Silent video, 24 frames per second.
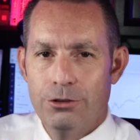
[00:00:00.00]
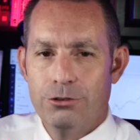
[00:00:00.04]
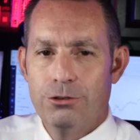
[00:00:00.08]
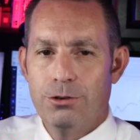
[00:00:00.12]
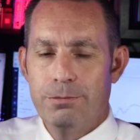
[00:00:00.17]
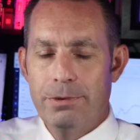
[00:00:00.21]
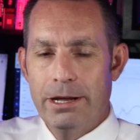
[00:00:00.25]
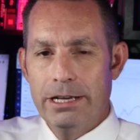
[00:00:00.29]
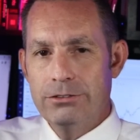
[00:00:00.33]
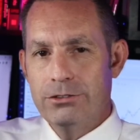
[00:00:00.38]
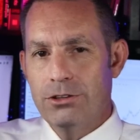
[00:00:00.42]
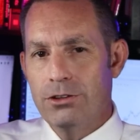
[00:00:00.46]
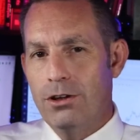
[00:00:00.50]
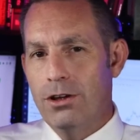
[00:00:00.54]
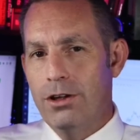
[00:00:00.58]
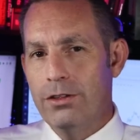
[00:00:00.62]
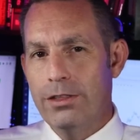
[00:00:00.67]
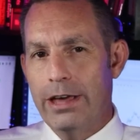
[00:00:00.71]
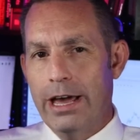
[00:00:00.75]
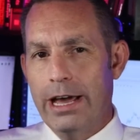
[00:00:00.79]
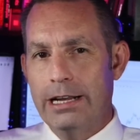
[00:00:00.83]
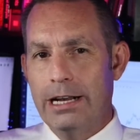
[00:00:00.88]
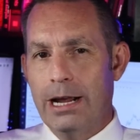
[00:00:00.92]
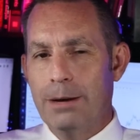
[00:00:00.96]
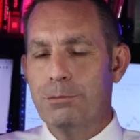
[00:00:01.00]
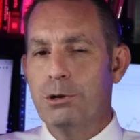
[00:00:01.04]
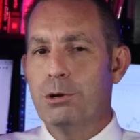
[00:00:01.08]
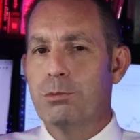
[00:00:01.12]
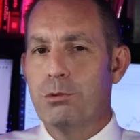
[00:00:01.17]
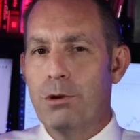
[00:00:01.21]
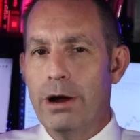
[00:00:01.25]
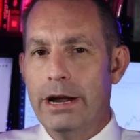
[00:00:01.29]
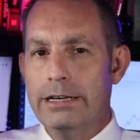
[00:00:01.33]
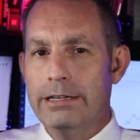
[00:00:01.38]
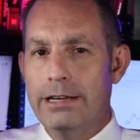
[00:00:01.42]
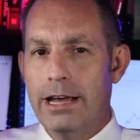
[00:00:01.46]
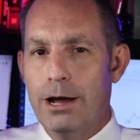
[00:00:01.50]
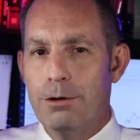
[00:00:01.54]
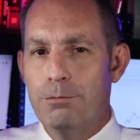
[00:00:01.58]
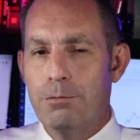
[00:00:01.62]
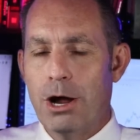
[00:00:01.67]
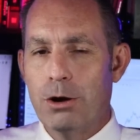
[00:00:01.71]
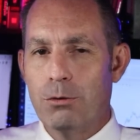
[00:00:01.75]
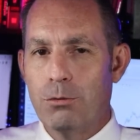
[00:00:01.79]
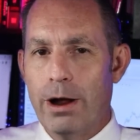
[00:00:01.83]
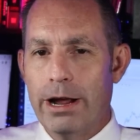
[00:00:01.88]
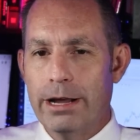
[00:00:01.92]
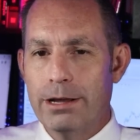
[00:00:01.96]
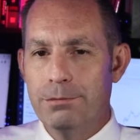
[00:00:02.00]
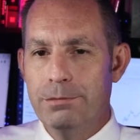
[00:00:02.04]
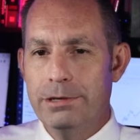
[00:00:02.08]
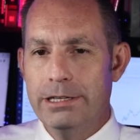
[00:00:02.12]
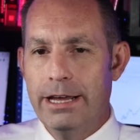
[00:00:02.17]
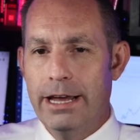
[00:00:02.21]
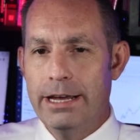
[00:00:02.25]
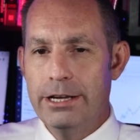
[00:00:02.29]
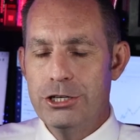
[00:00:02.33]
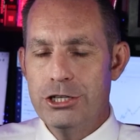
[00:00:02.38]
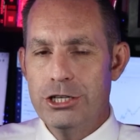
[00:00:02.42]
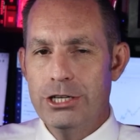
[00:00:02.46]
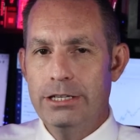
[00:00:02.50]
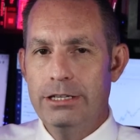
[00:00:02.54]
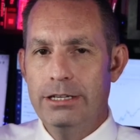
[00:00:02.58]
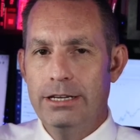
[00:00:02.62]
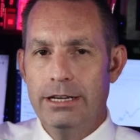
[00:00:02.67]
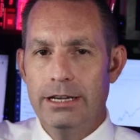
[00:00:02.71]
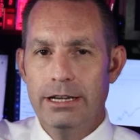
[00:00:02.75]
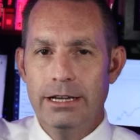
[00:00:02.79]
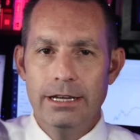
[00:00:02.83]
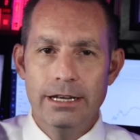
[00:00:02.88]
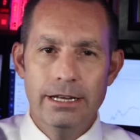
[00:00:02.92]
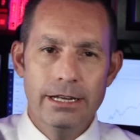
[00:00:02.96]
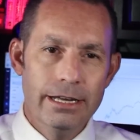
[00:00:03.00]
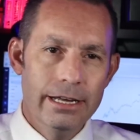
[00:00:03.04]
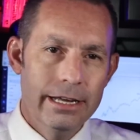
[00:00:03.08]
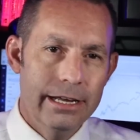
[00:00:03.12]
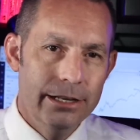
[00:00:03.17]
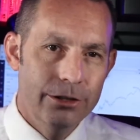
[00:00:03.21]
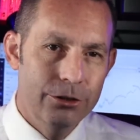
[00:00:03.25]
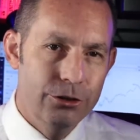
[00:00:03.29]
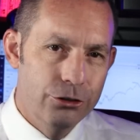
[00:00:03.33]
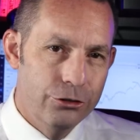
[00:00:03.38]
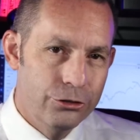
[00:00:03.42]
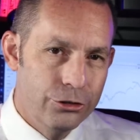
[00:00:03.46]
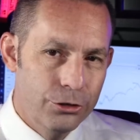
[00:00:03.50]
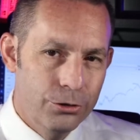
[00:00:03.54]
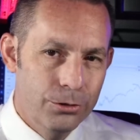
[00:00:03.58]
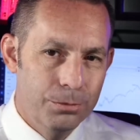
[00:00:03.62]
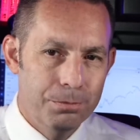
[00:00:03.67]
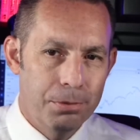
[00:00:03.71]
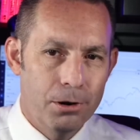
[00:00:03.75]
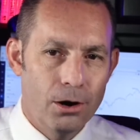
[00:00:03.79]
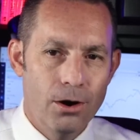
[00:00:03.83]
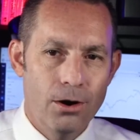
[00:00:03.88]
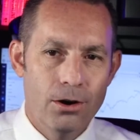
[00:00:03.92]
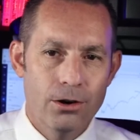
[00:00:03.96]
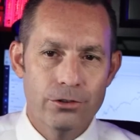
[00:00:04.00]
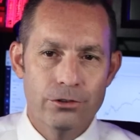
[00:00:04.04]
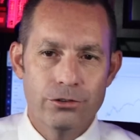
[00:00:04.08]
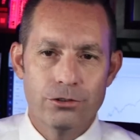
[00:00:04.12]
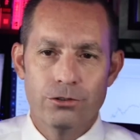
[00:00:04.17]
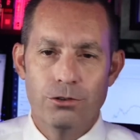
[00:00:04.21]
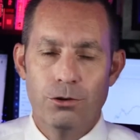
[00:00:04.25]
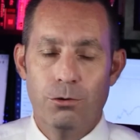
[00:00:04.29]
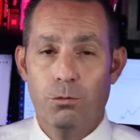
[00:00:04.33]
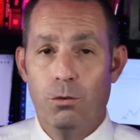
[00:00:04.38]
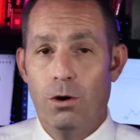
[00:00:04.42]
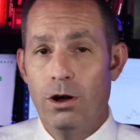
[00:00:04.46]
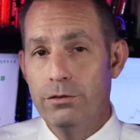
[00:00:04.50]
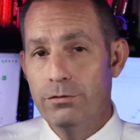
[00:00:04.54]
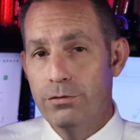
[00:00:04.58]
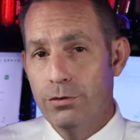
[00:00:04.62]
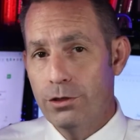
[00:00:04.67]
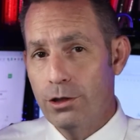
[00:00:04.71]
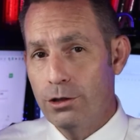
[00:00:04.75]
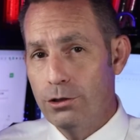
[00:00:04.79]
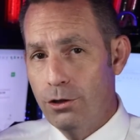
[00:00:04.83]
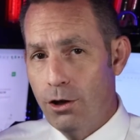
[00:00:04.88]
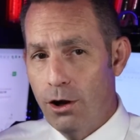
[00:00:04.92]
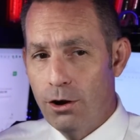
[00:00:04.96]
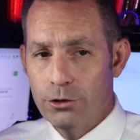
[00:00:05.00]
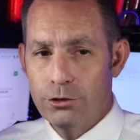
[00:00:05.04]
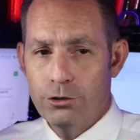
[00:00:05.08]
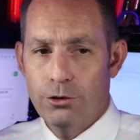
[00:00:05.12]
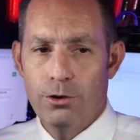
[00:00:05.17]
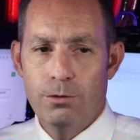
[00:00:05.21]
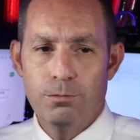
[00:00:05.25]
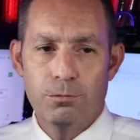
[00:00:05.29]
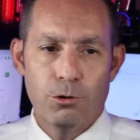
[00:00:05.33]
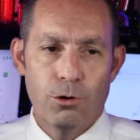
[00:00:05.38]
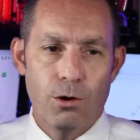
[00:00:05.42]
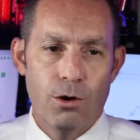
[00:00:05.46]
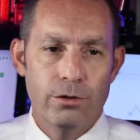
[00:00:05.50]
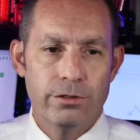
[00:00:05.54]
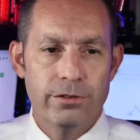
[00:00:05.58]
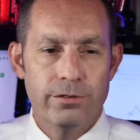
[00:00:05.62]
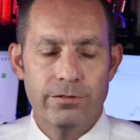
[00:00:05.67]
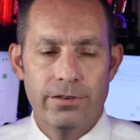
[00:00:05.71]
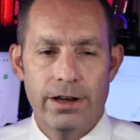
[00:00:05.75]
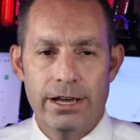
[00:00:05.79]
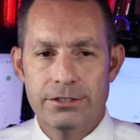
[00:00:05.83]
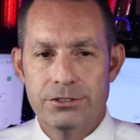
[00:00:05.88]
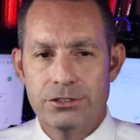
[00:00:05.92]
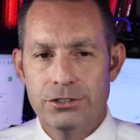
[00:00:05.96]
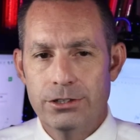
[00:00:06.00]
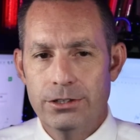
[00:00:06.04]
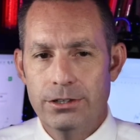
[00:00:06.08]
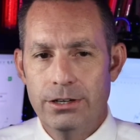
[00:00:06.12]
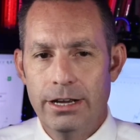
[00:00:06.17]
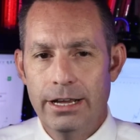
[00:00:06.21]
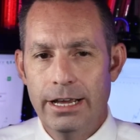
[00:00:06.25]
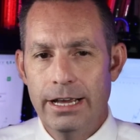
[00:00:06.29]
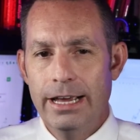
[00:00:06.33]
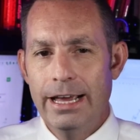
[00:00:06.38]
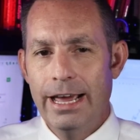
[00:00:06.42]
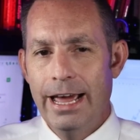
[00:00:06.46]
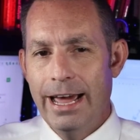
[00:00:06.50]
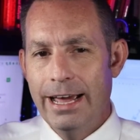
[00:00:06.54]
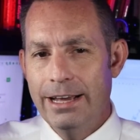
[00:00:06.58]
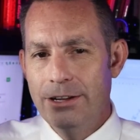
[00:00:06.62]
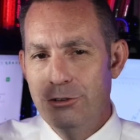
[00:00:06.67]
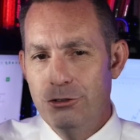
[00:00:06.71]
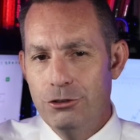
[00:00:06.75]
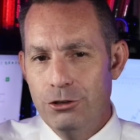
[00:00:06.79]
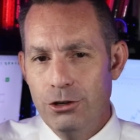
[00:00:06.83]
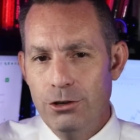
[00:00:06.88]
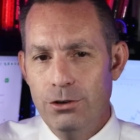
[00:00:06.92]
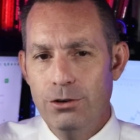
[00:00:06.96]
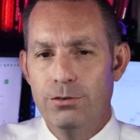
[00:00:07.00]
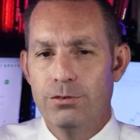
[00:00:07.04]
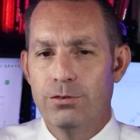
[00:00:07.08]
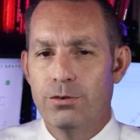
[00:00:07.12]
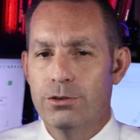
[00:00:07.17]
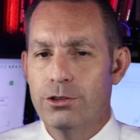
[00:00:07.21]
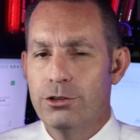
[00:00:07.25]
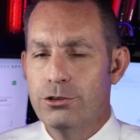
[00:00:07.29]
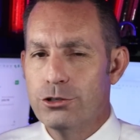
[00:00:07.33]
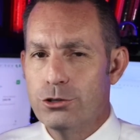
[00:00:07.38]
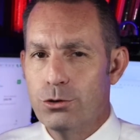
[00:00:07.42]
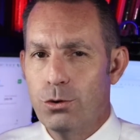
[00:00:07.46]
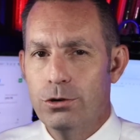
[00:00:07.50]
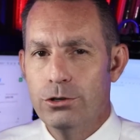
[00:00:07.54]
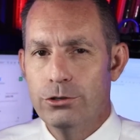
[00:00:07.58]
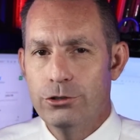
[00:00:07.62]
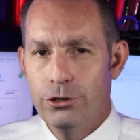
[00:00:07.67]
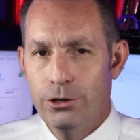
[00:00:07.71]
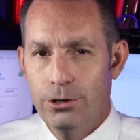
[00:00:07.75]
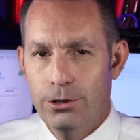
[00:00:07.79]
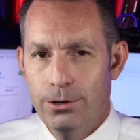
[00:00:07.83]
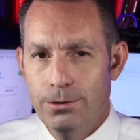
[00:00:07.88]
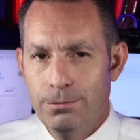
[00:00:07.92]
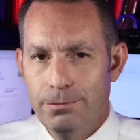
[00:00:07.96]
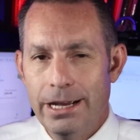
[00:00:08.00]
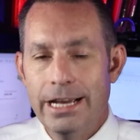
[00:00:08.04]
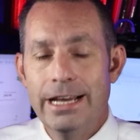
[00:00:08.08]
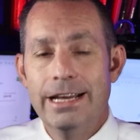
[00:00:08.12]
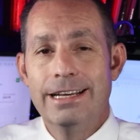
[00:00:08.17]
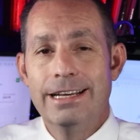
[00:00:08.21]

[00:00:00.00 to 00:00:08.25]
So based on all that, I'm going to break down my recommendation into two parts, one for the long-term growth investor and two for the short-term